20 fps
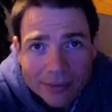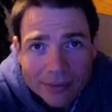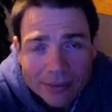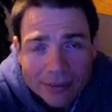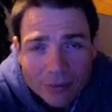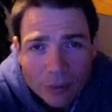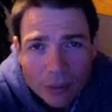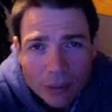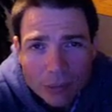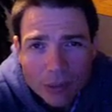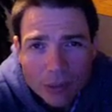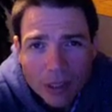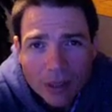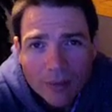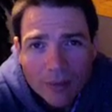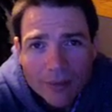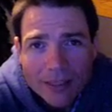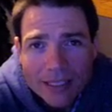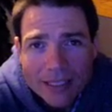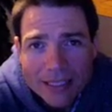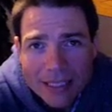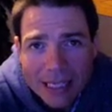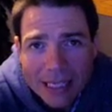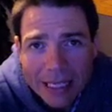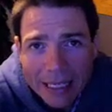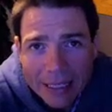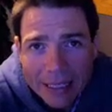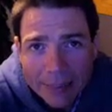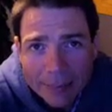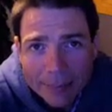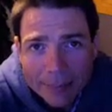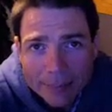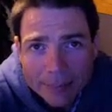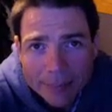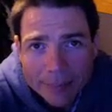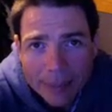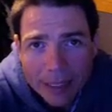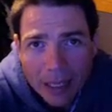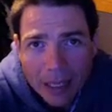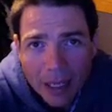If we were all the same,
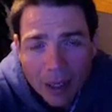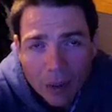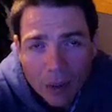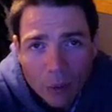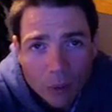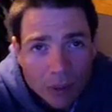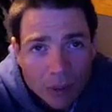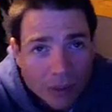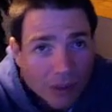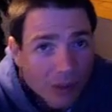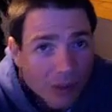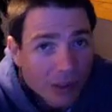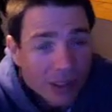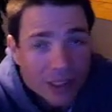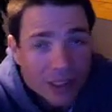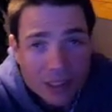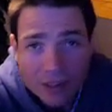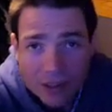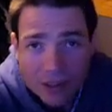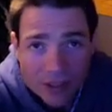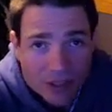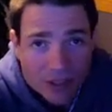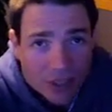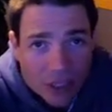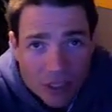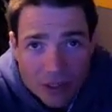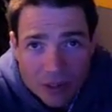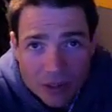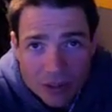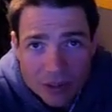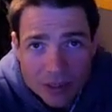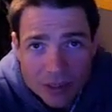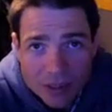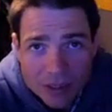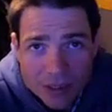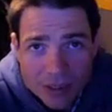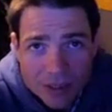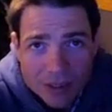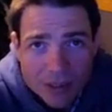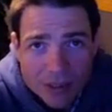we'd know each other's
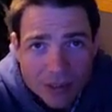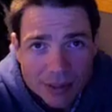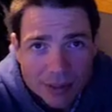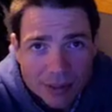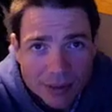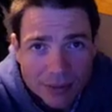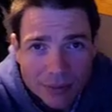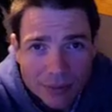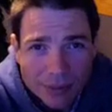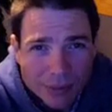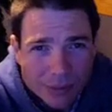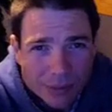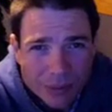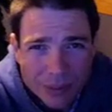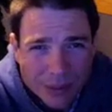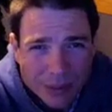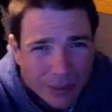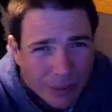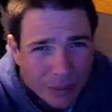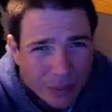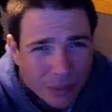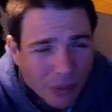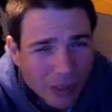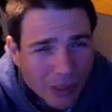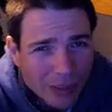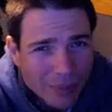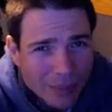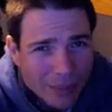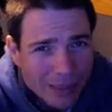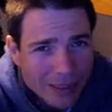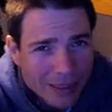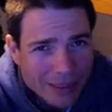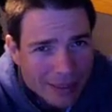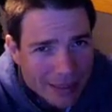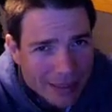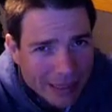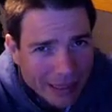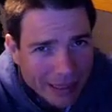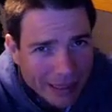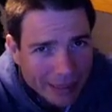jokes. We really don't want to be the
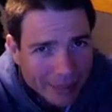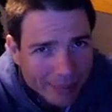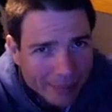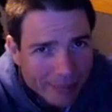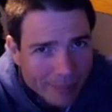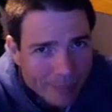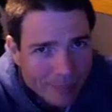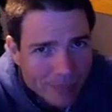same.